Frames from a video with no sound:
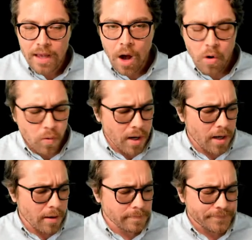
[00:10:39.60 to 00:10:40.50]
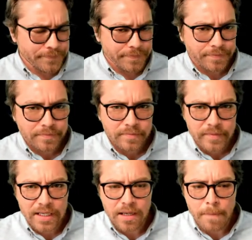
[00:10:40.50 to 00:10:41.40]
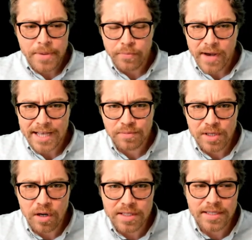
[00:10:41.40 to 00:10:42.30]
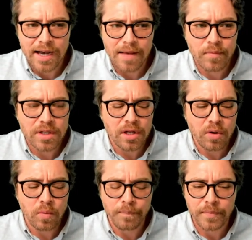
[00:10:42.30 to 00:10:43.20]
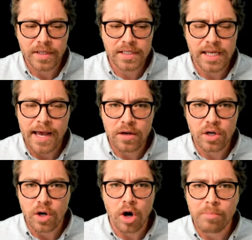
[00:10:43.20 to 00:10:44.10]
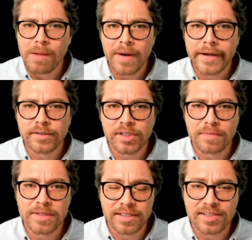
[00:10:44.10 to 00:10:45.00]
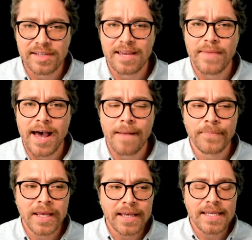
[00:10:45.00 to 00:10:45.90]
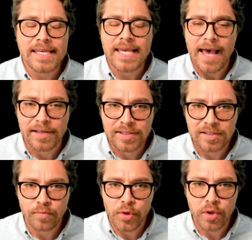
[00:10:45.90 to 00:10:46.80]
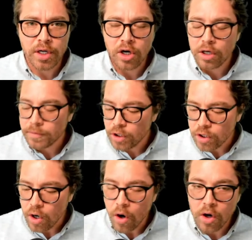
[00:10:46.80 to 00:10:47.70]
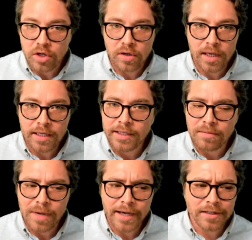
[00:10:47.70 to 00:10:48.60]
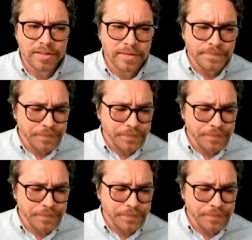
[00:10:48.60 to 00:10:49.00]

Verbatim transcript: Oh, um, people ask me all the time, you know, can I hook all my miners up to the same app? Yes, you can hook all your helium miners.